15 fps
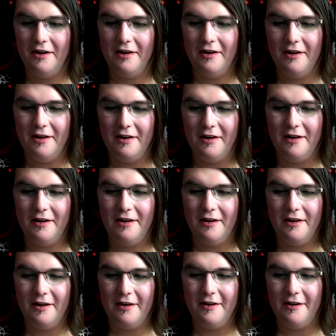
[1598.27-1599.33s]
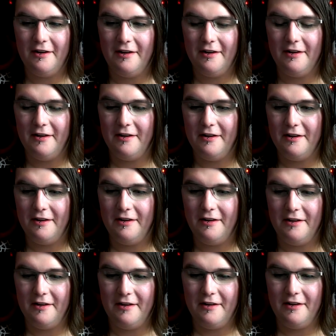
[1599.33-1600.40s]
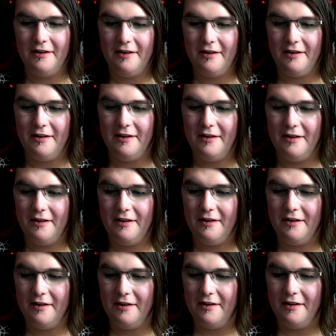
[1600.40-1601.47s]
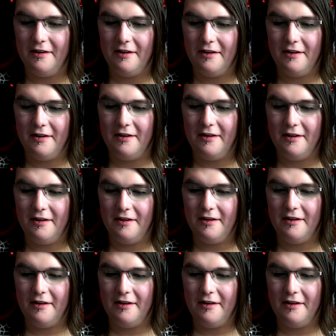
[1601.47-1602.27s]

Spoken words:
(silence)